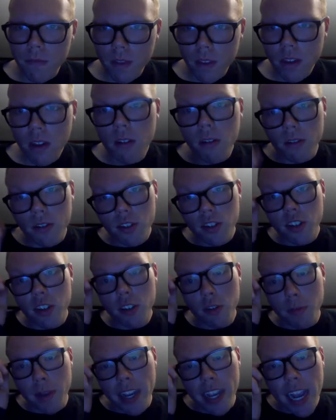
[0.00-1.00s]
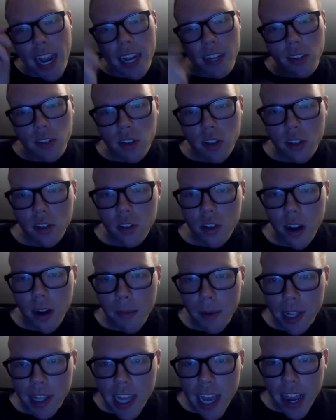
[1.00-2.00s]
Oh, excuse me, guys. Sorry
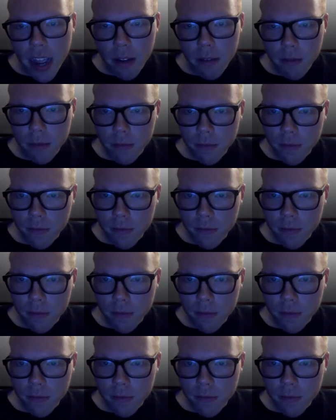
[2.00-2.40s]
about that.